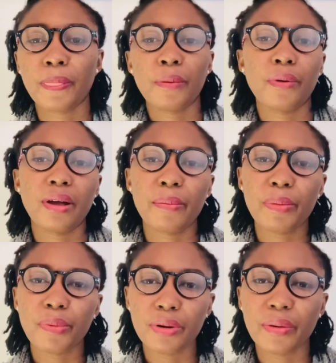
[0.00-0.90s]
We had
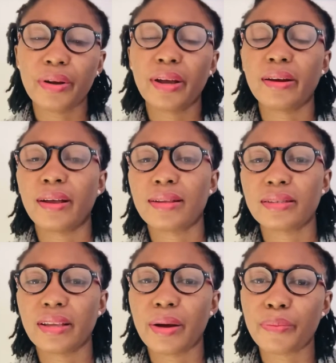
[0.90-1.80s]
people that were getting
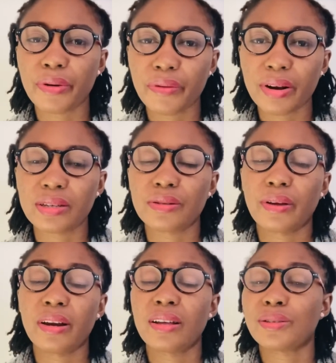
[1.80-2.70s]
their prereqs
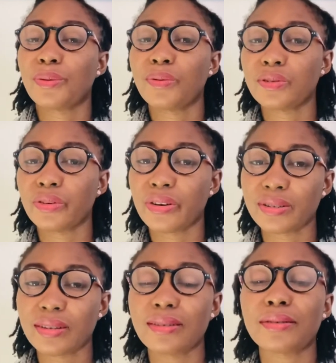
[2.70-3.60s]
together to go to
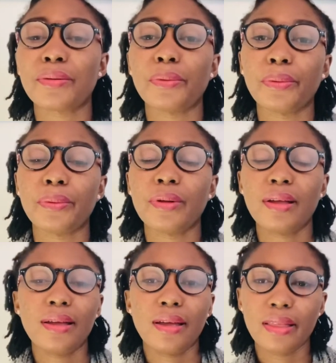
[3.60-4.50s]
nursing school,
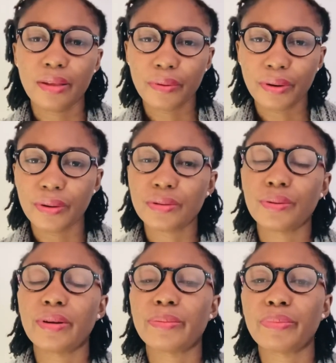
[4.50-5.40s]
and they were
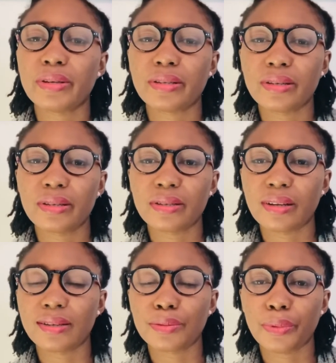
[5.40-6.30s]
also PCTs
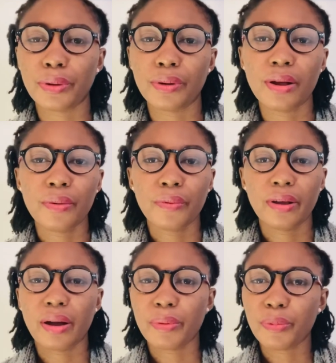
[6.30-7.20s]
as well. We
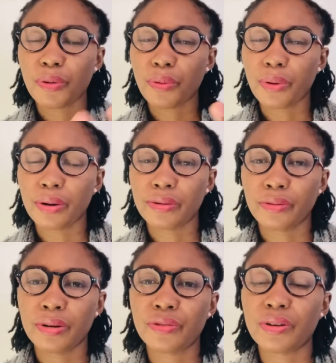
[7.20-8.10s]
have people who were
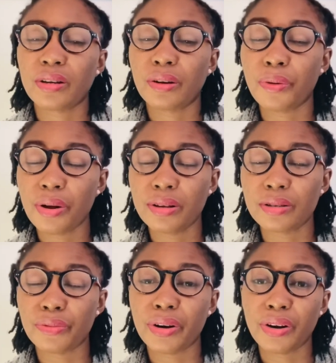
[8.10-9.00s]
interested in going
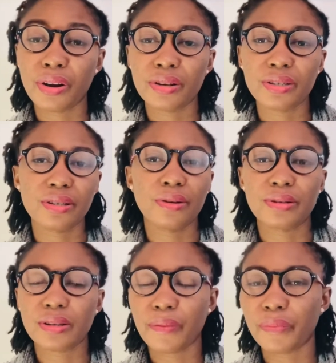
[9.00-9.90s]
into radiology or
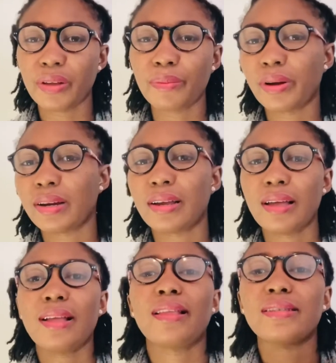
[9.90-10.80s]
something, but
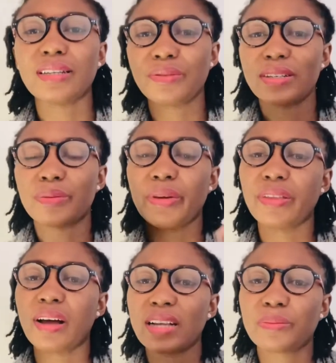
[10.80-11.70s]
they just wanted to be in the
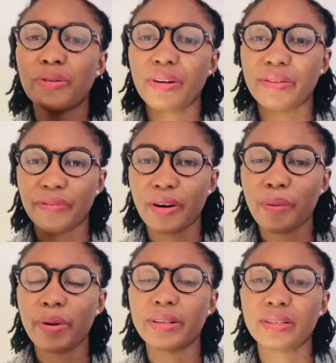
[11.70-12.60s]
hospital
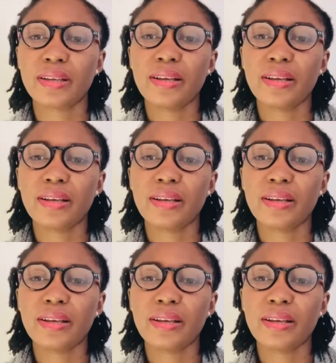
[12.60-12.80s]
environment,